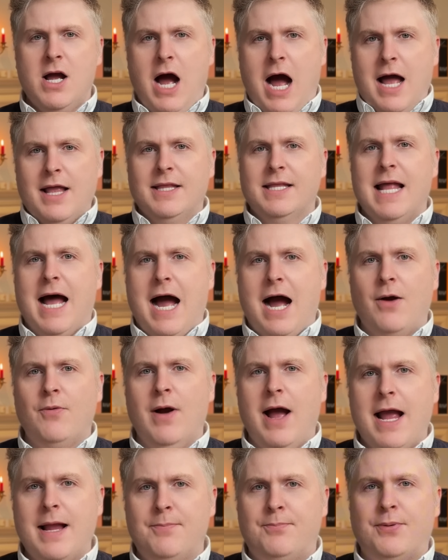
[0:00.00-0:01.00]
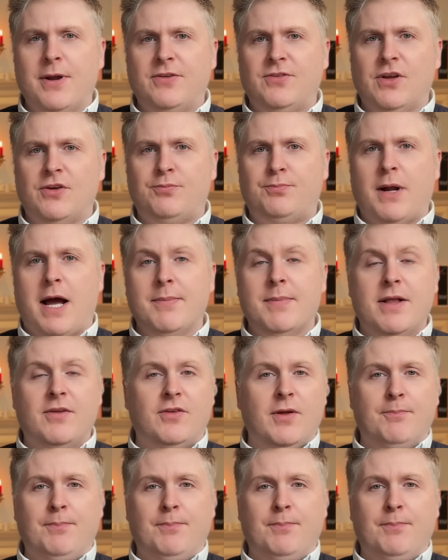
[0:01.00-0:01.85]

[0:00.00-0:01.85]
And now a British Prime Minister.